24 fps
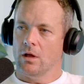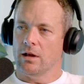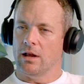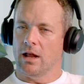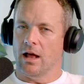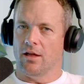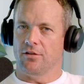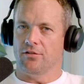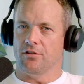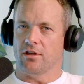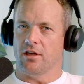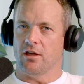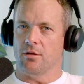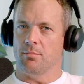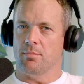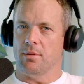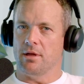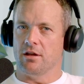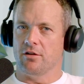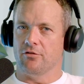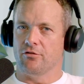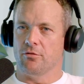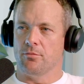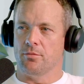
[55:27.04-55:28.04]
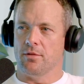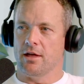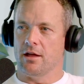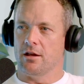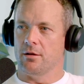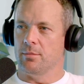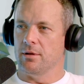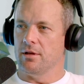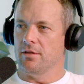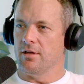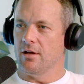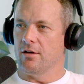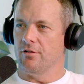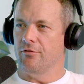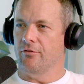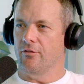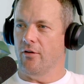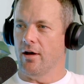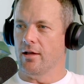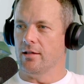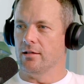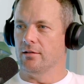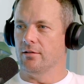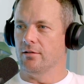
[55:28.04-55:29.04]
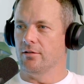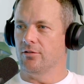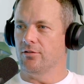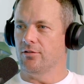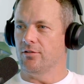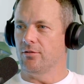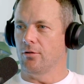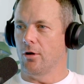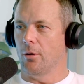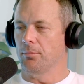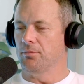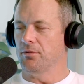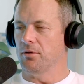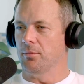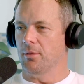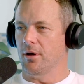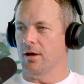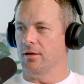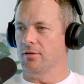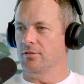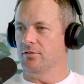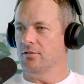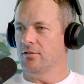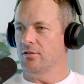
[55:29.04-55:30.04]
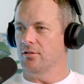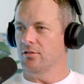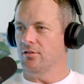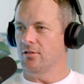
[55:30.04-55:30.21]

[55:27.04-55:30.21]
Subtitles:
And how does it get better from there to be that final optimized